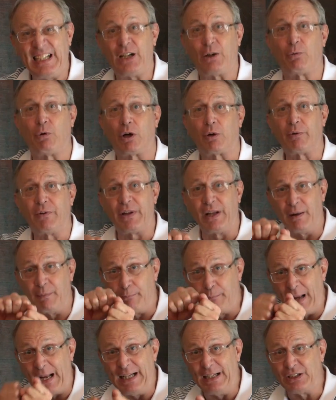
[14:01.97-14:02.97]
to work with and it
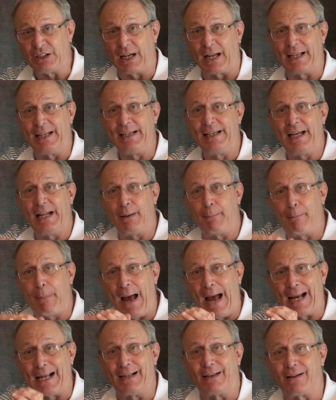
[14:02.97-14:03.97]
bends and I can get it
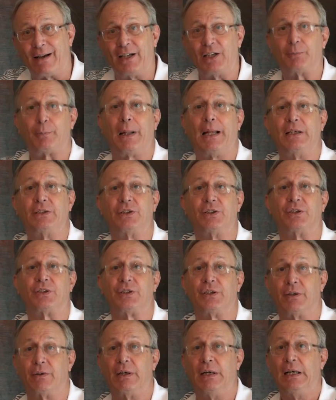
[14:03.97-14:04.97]
back in tight places.
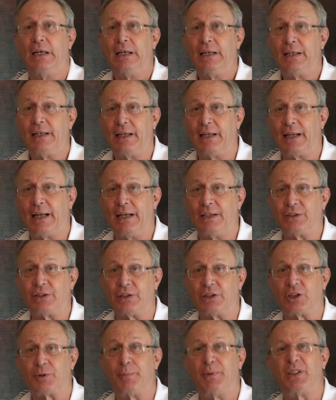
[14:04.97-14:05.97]
So it has
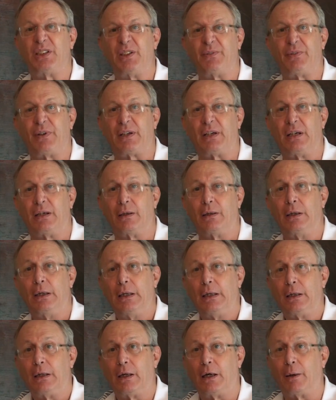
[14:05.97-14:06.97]
specific
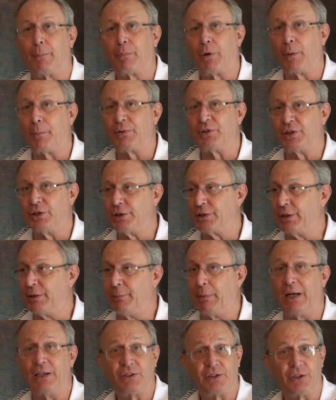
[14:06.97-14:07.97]
purposes in
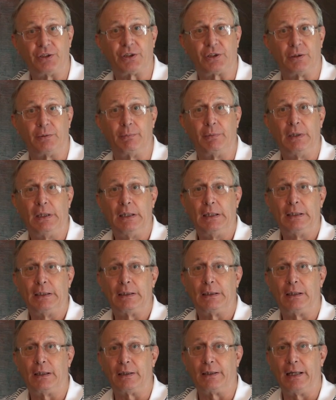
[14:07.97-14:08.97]
my system.
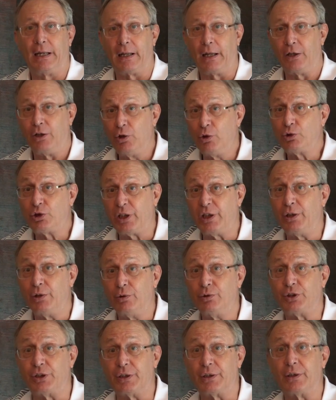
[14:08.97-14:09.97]
Again, I usually
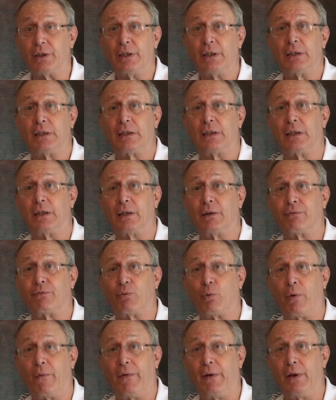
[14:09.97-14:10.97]
use it
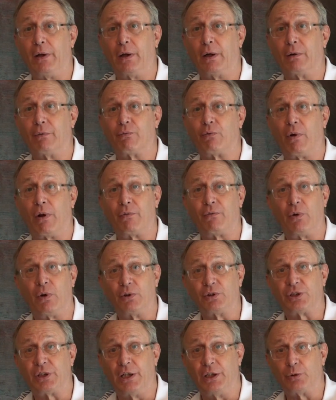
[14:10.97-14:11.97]
for the
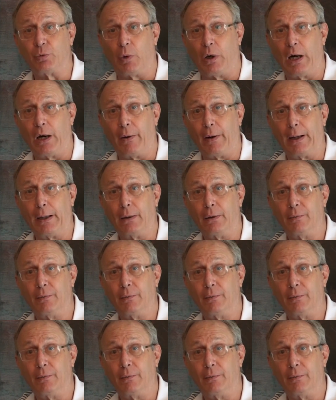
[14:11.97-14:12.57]
phono stage wiring.